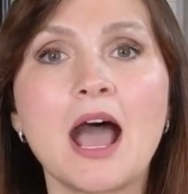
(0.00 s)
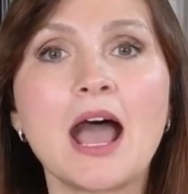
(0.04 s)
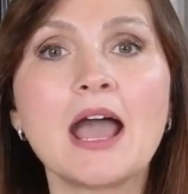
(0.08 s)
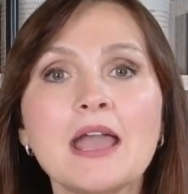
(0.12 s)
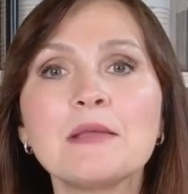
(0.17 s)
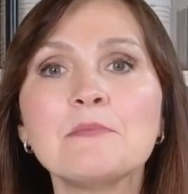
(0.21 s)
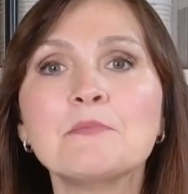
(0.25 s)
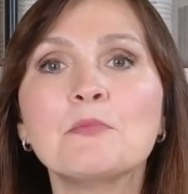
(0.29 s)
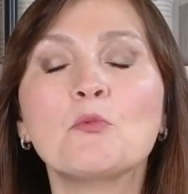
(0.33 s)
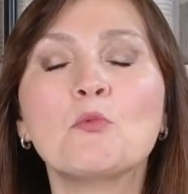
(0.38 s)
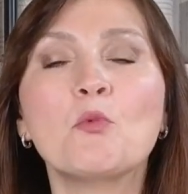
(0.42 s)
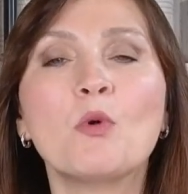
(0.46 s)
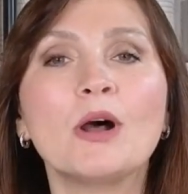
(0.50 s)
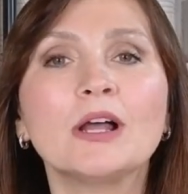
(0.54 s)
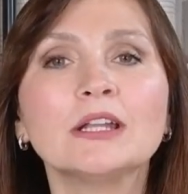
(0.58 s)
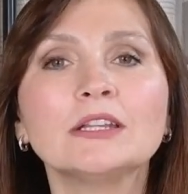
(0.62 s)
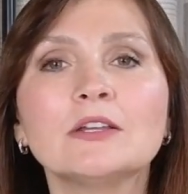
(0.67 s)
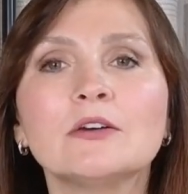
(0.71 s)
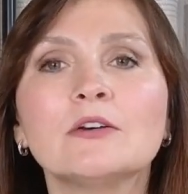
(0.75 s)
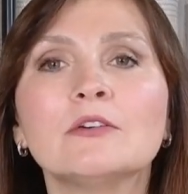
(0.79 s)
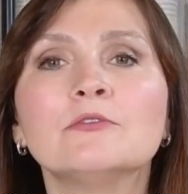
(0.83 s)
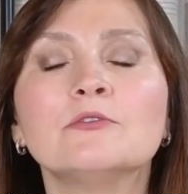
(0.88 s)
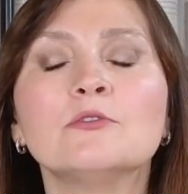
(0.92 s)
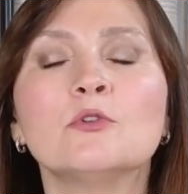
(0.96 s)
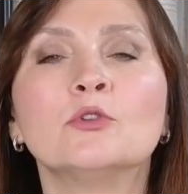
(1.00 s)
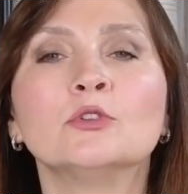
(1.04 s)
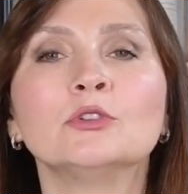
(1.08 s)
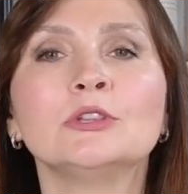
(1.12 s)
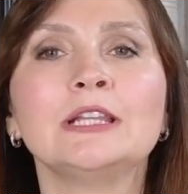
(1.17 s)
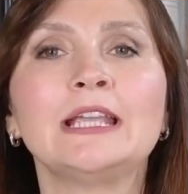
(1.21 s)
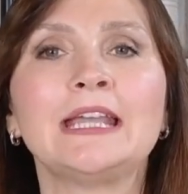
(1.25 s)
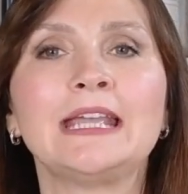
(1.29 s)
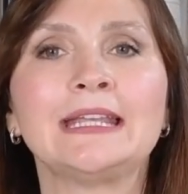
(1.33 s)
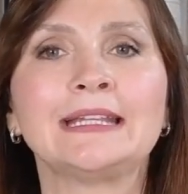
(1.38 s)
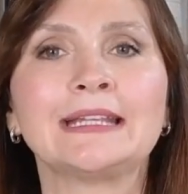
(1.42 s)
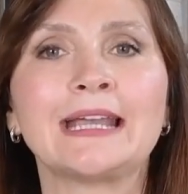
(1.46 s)
I am one of
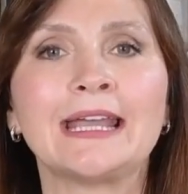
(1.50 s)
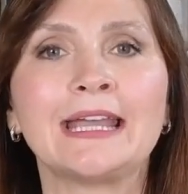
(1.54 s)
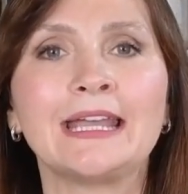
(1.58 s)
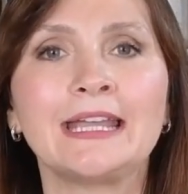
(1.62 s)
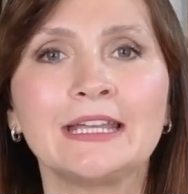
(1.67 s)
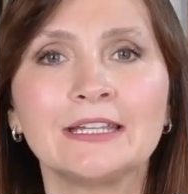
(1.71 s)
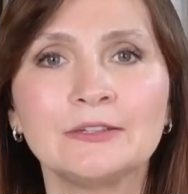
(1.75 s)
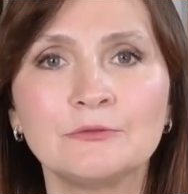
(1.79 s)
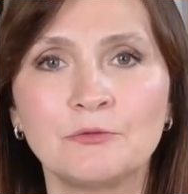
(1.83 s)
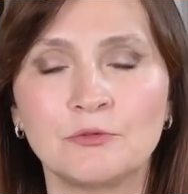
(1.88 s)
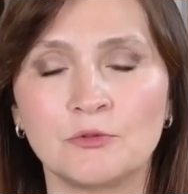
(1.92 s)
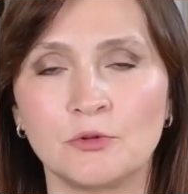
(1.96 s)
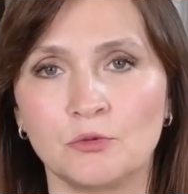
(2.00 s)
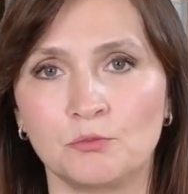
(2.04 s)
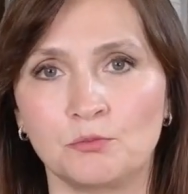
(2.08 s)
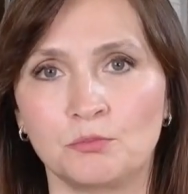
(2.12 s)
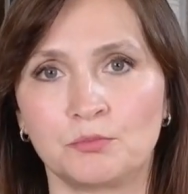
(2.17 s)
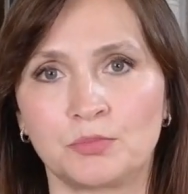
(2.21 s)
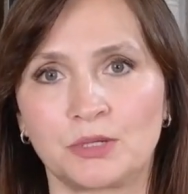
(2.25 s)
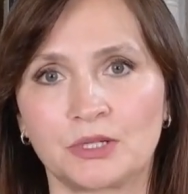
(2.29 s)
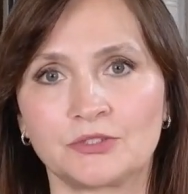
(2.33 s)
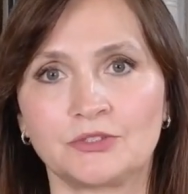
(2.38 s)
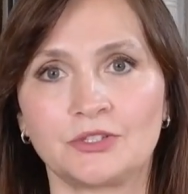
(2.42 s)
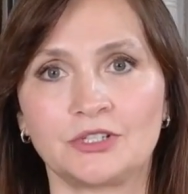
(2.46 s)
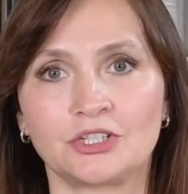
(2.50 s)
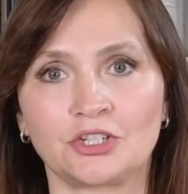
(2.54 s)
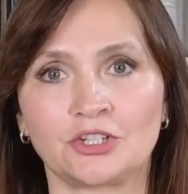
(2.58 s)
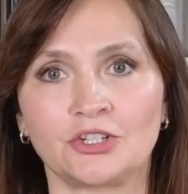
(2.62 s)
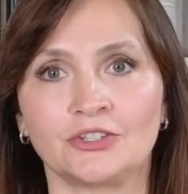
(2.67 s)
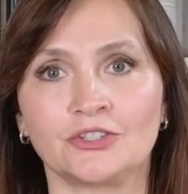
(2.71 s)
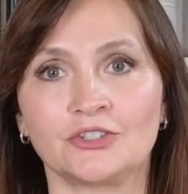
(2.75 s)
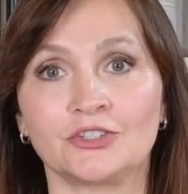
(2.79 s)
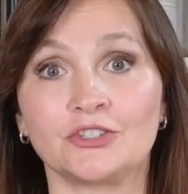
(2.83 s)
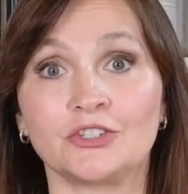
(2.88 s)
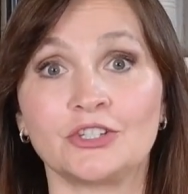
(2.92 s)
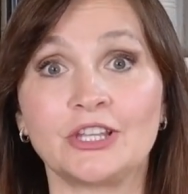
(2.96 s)
only a handful of
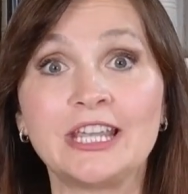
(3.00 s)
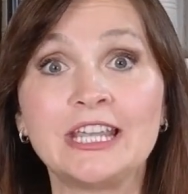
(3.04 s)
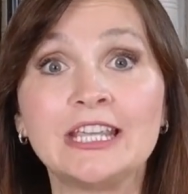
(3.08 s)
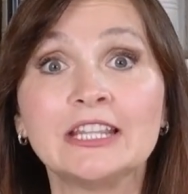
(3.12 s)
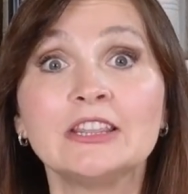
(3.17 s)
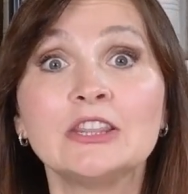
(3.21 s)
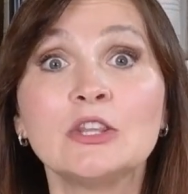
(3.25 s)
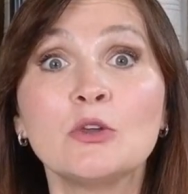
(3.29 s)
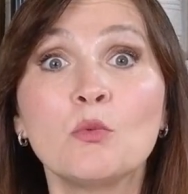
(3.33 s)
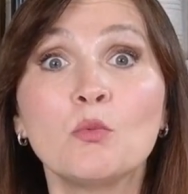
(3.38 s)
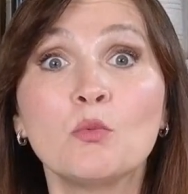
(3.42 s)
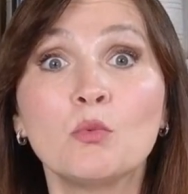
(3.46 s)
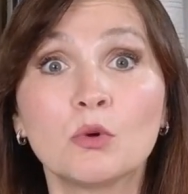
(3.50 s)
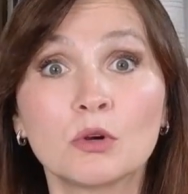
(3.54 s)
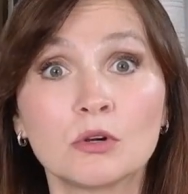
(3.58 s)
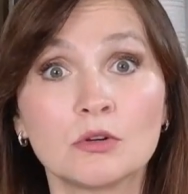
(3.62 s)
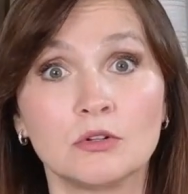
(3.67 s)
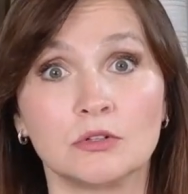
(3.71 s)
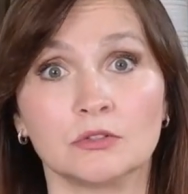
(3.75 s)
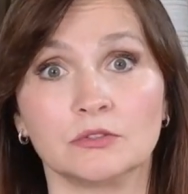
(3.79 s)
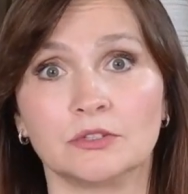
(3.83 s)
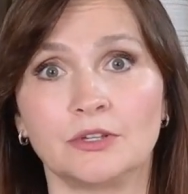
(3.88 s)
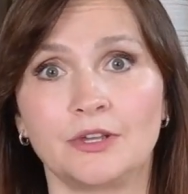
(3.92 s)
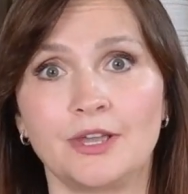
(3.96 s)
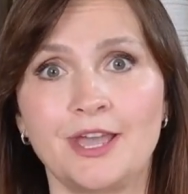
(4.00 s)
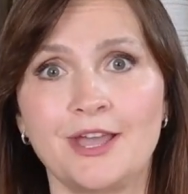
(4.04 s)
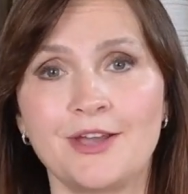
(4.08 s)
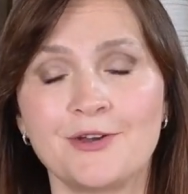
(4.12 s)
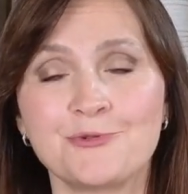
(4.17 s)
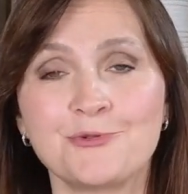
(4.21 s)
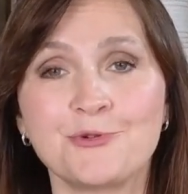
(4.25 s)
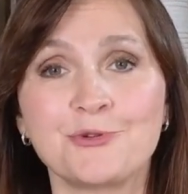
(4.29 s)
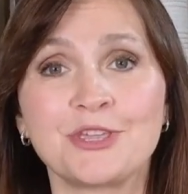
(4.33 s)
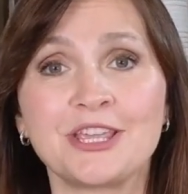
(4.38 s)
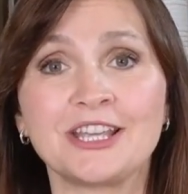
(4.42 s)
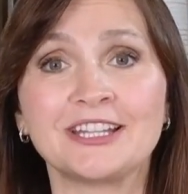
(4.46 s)
practitioners in the world
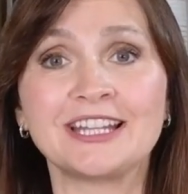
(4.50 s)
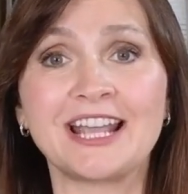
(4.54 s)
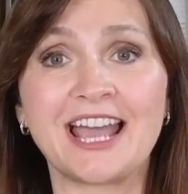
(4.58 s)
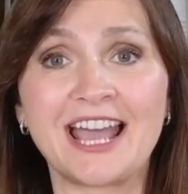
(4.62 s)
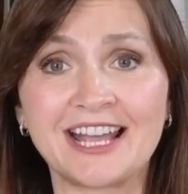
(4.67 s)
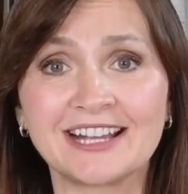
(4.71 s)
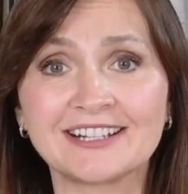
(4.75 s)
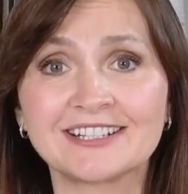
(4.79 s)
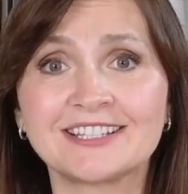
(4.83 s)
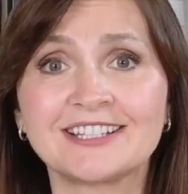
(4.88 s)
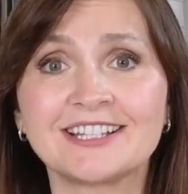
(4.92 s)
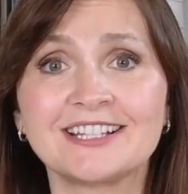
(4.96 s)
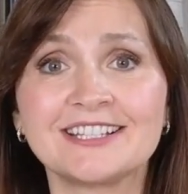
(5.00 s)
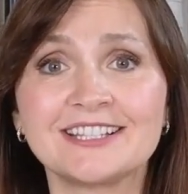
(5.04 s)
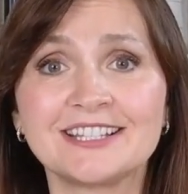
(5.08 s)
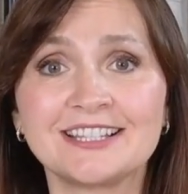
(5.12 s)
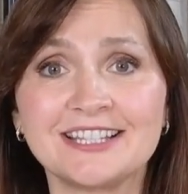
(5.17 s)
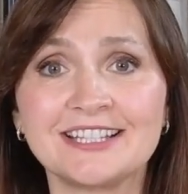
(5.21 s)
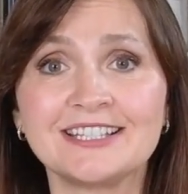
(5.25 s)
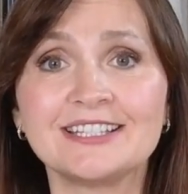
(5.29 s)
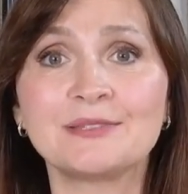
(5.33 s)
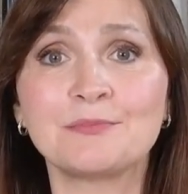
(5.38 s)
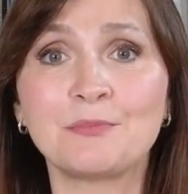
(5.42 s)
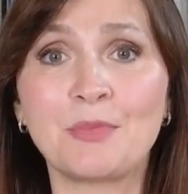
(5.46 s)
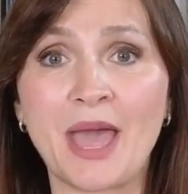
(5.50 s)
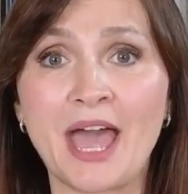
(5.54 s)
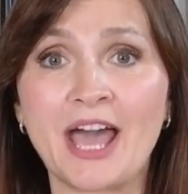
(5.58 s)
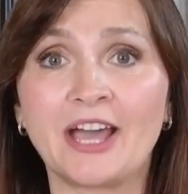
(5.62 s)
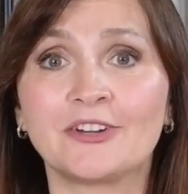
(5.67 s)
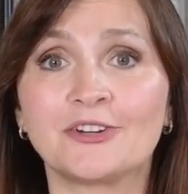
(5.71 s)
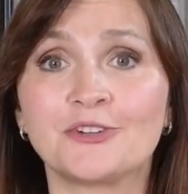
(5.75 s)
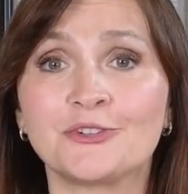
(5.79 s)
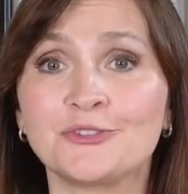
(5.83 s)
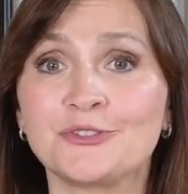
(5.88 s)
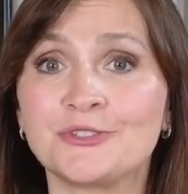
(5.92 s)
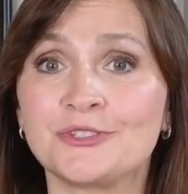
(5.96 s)
who can access these
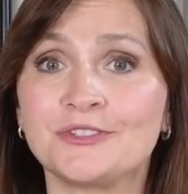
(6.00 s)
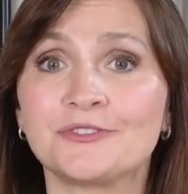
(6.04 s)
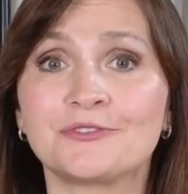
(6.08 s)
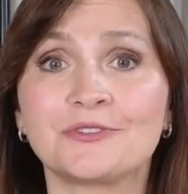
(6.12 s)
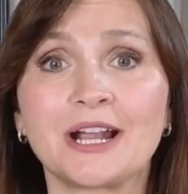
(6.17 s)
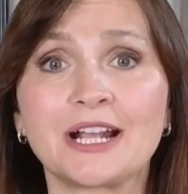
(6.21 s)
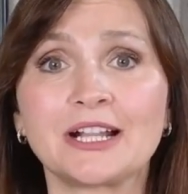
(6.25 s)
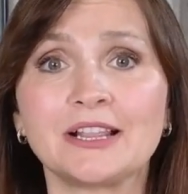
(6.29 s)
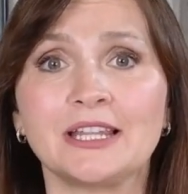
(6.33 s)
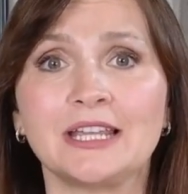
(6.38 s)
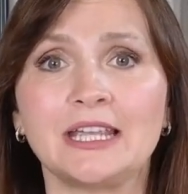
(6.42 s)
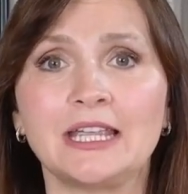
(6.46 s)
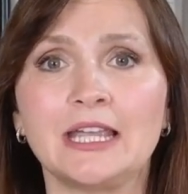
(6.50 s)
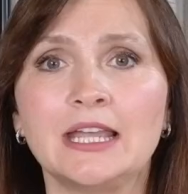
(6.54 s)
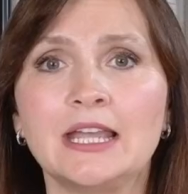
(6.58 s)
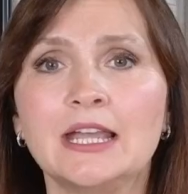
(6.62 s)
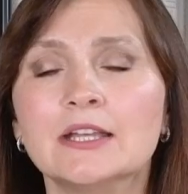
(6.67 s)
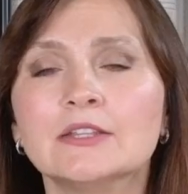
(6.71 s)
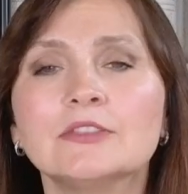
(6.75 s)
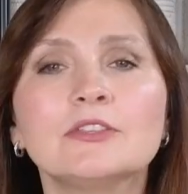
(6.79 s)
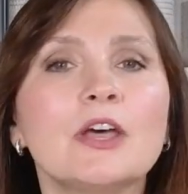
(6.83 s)
patterns directly,